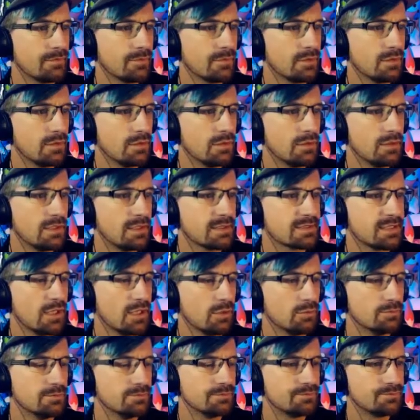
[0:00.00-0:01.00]
Let's
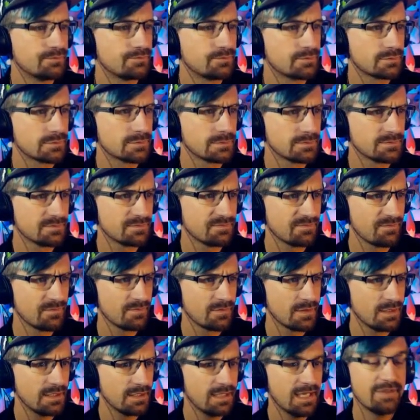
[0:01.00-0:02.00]
go.
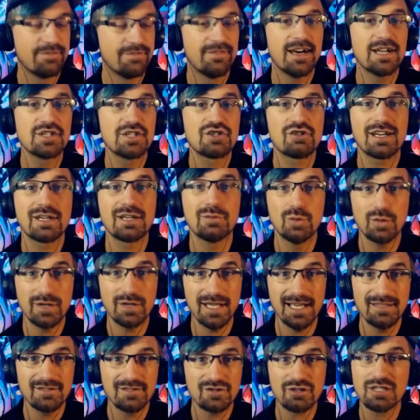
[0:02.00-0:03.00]
How far do you reckon we'll
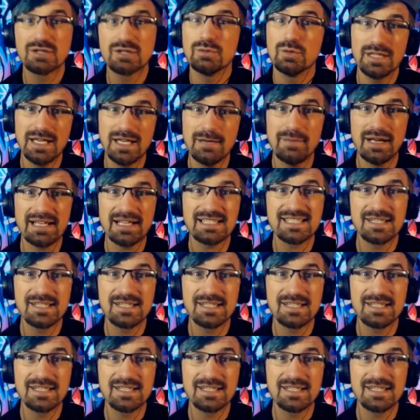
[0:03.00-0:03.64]
get? Do you reckon we'll get back to the